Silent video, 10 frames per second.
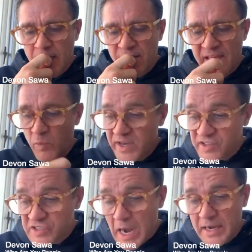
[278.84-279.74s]
then we
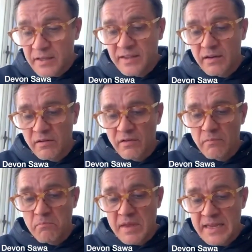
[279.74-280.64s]
decided that
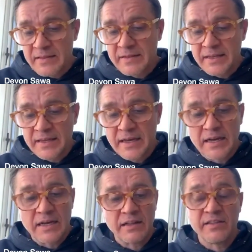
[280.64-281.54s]
me and the
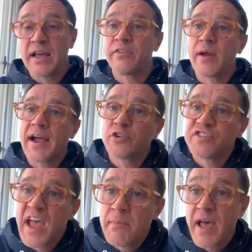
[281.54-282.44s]
other
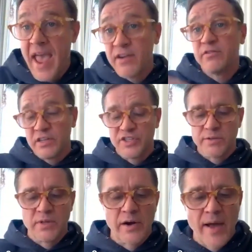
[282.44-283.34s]
actors, Emma and Elisa
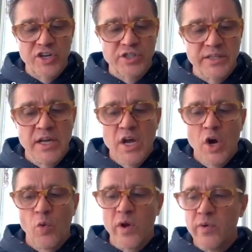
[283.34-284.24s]
Milano, actually,
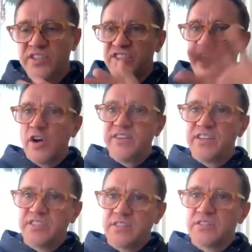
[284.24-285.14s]
we would stay our
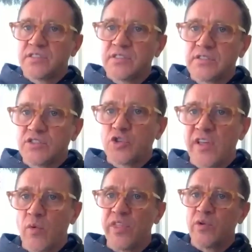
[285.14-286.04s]
distance so
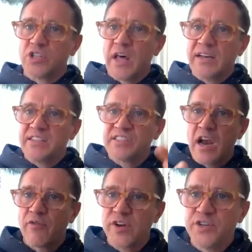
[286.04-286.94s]
that there was a lot of
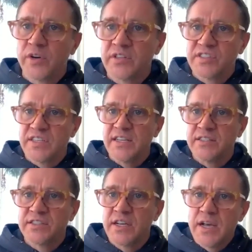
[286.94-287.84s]
discovery during the
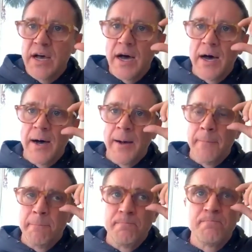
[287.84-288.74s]
scenes.
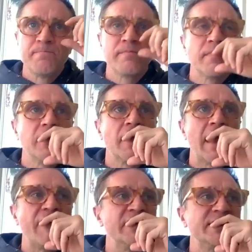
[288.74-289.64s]

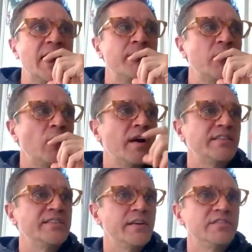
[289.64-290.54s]
Every time that we're at
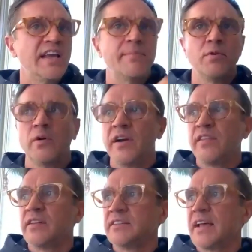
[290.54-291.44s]
the dinner table or
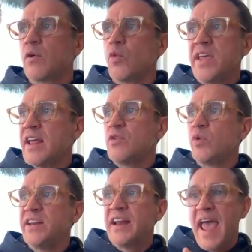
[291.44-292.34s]
anything like that, we
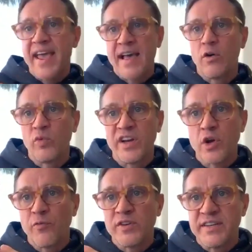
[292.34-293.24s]
didn't hang out. We didn't
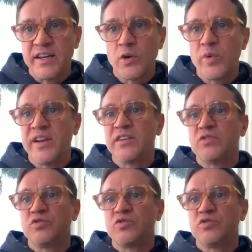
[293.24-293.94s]
go for dinner. We didn't,